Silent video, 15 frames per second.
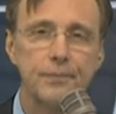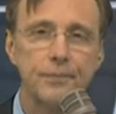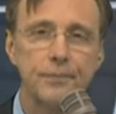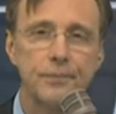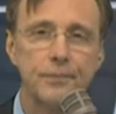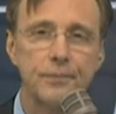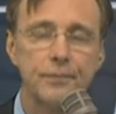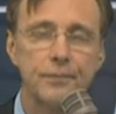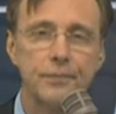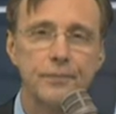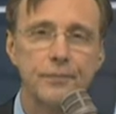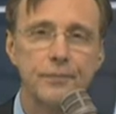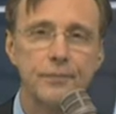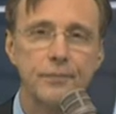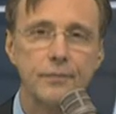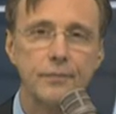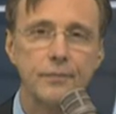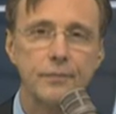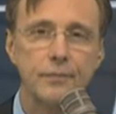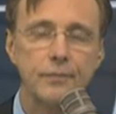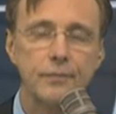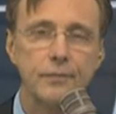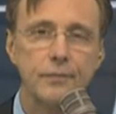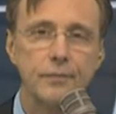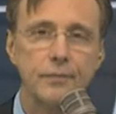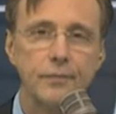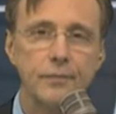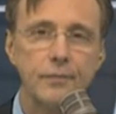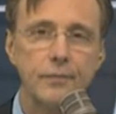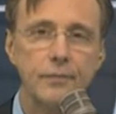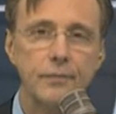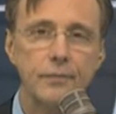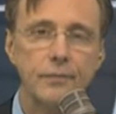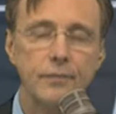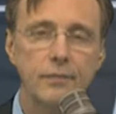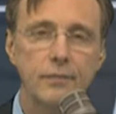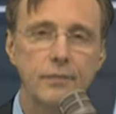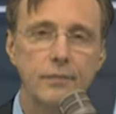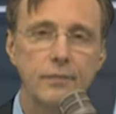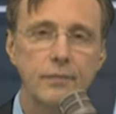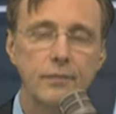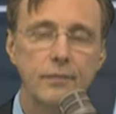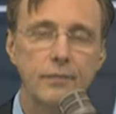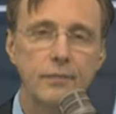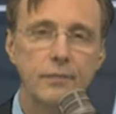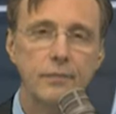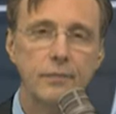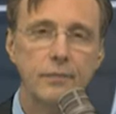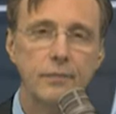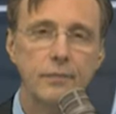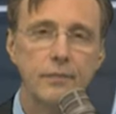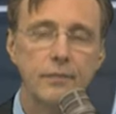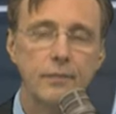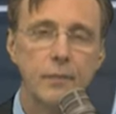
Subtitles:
[no speech]